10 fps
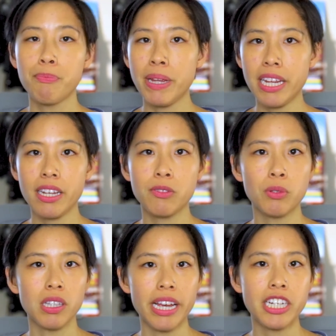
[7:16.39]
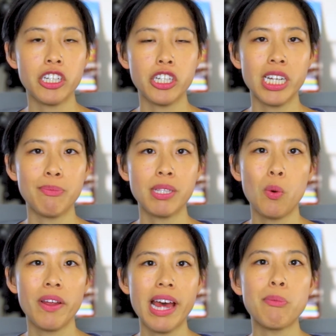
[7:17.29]
being in relationships
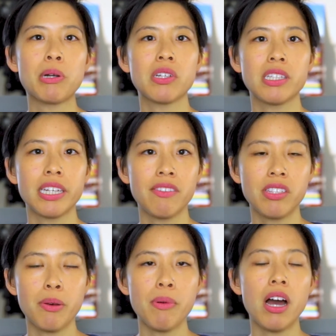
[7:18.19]
where that person gives them